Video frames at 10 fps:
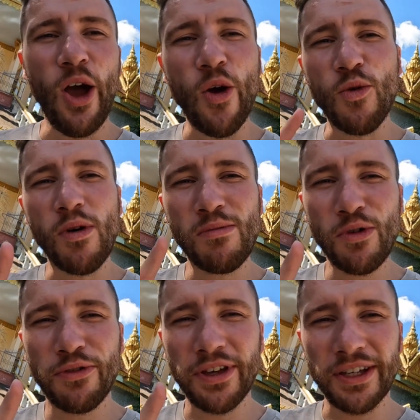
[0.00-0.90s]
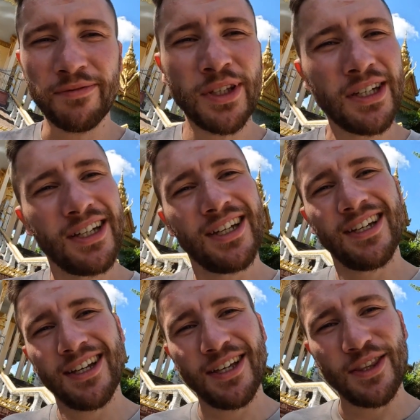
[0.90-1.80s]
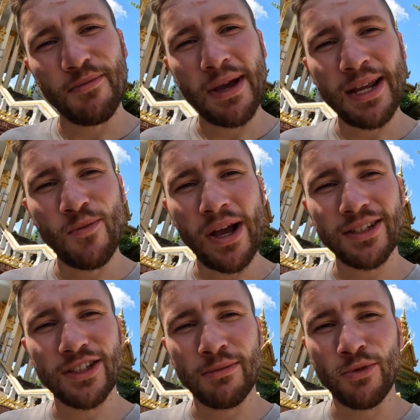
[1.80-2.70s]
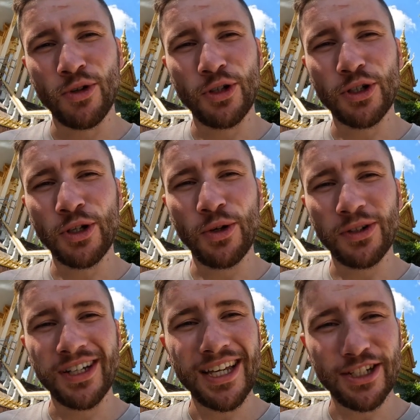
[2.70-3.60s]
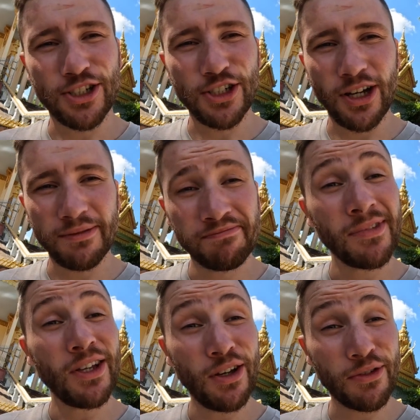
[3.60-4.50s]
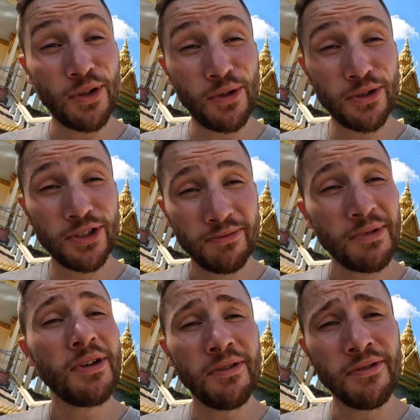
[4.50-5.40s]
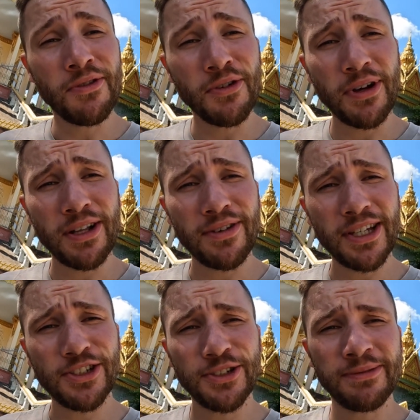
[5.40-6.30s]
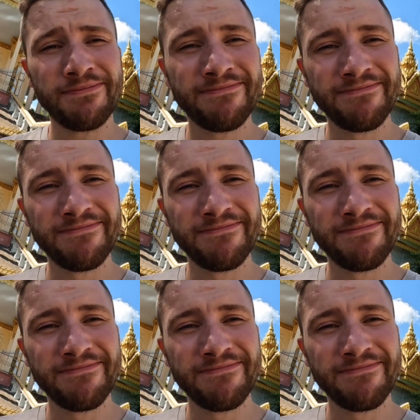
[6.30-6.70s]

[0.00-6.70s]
Oh, one more thing. The main Wat Samrong Knong is shut, of course, for renovation.